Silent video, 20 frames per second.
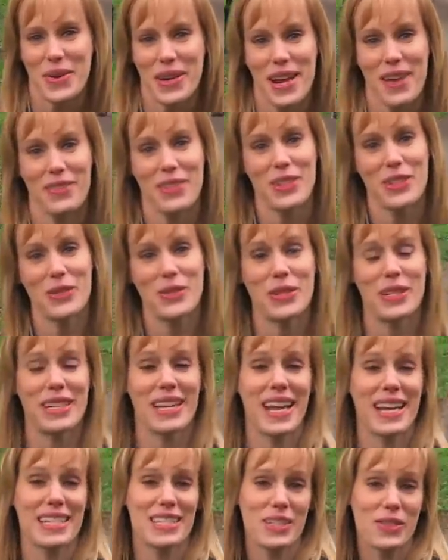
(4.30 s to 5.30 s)
one afternoon
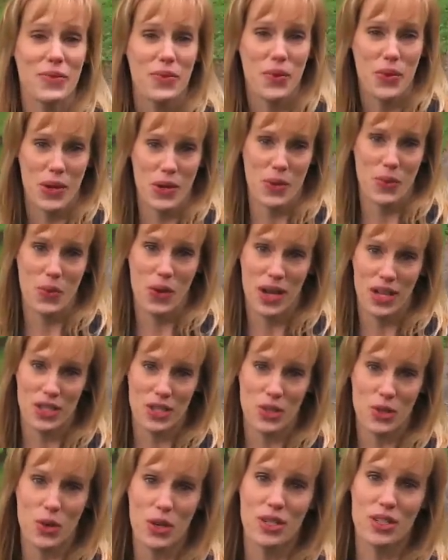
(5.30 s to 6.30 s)
in
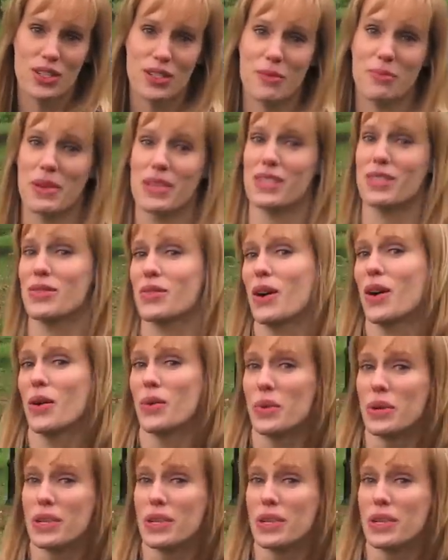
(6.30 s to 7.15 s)
1941, George de Mestral